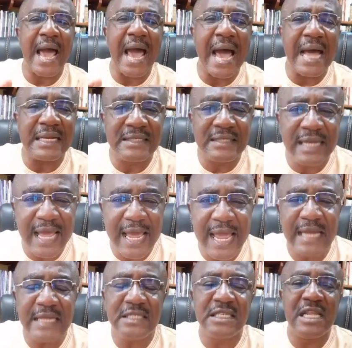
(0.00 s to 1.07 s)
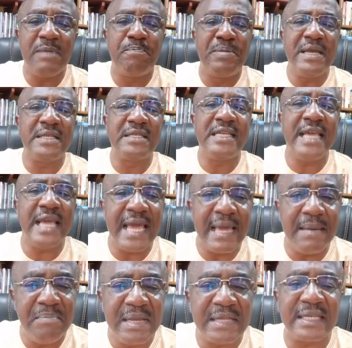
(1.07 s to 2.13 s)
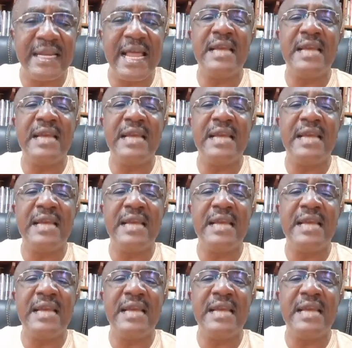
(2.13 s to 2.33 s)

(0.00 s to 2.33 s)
Attend the PTA meeting.